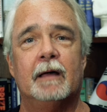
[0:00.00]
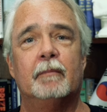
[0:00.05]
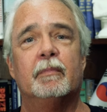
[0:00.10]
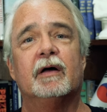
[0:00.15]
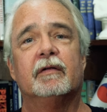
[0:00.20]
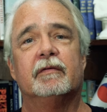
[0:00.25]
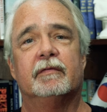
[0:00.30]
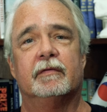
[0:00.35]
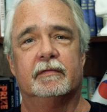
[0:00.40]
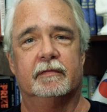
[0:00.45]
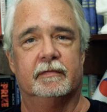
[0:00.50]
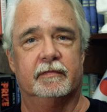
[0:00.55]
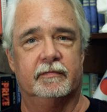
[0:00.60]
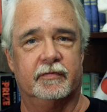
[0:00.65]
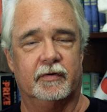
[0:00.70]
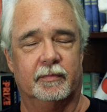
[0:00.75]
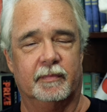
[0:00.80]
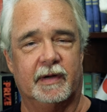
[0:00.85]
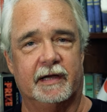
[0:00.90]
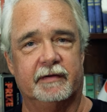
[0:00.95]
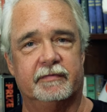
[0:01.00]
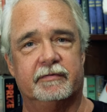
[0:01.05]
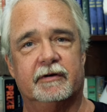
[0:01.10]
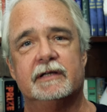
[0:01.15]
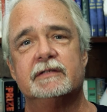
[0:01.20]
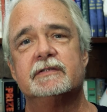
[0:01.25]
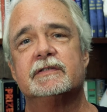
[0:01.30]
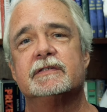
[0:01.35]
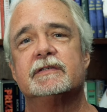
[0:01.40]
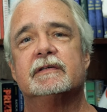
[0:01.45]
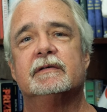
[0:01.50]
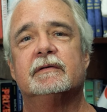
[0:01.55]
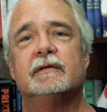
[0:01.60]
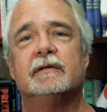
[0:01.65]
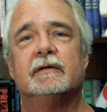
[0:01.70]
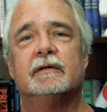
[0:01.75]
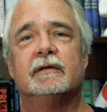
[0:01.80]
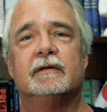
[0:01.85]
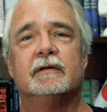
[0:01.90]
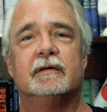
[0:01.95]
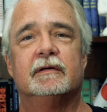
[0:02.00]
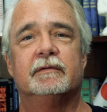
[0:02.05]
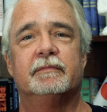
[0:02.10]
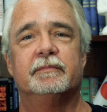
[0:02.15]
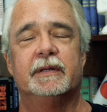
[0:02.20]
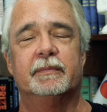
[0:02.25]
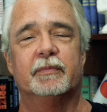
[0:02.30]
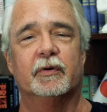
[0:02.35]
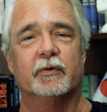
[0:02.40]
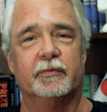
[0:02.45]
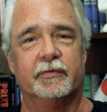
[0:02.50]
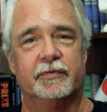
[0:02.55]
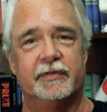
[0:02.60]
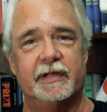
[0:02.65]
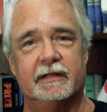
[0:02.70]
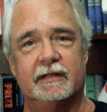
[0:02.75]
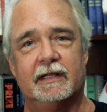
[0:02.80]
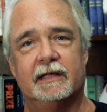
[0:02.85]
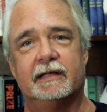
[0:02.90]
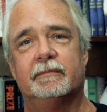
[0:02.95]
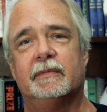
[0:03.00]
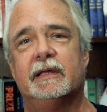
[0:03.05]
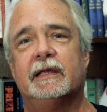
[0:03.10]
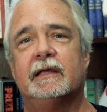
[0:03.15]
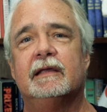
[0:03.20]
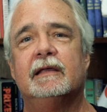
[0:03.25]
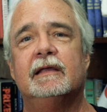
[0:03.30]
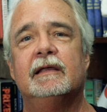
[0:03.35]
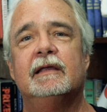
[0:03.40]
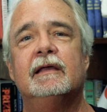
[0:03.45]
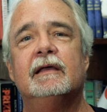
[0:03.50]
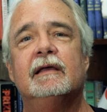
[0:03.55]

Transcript: But for my friends, people who think like me,